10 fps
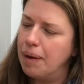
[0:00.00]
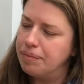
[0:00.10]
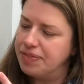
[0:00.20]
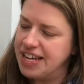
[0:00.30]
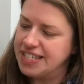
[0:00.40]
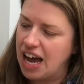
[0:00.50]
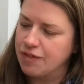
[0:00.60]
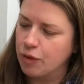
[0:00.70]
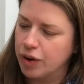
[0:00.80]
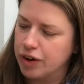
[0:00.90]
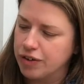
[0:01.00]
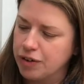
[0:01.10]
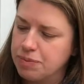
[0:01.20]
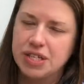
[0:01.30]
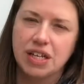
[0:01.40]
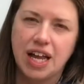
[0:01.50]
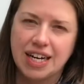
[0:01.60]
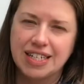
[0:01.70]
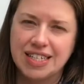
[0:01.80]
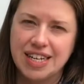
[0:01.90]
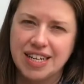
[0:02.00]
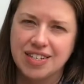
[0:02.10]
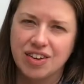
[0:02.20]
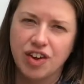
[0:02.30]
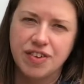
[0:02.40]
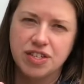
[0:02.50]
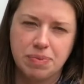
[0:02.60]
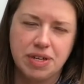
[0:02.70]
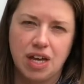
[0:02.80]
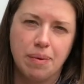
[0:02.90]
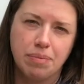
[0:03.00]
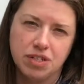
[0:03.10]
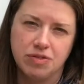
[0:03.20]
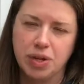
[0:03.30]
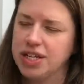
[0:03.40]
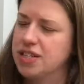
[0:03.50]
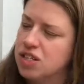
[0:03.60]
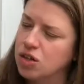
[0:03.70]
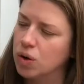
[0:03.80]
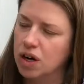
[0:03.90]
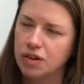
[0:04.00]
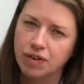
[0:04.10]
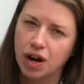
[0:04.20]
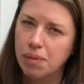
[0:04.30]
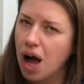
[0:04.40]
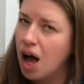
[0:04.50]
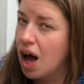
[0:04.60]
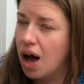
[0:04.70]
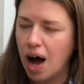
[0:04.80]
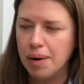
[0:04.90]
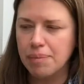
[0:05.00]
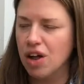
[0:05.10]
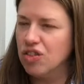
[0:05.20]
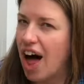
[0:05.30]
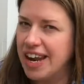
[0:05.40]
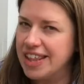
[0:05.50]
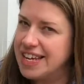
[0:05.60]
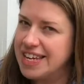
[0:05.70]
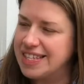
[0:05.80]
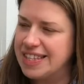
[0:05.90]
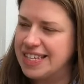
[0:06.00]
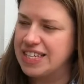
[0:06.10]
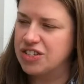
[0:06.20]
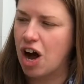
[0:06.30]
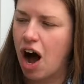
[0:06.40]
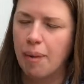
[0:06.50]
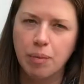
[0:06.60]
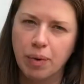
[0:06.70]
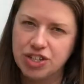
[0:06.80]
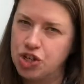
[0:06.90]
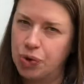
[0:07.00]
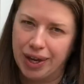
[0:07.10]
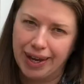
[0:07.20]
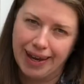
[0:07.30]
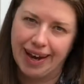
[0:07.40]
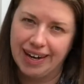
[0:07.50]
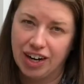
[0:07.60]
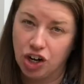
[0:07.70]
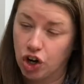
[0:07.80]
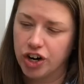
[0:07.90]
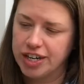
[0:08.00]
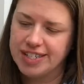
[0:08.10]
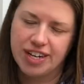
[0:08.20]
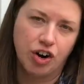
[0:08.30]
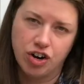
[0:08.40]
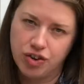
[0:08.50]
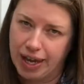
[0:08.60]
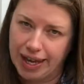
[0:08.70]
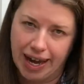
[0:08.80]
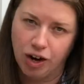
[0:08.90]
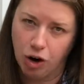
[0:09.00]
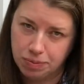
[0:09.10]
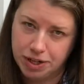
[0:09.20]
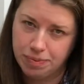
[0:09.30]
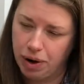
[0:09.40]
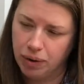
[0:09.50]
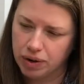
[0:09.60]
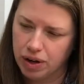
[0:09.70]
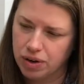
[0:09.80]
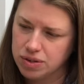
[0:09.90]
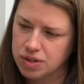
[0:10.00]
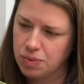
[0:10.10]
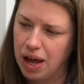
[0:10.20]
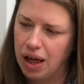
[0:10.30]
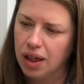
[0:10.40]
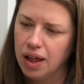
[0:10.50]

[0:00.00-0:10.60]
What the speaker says: These I've ordered from Select Seeds. I'll give you some examples of places to order from. A lot of these common ones you can get at a garden center, or you could get at Home Depot or Lowe's as well.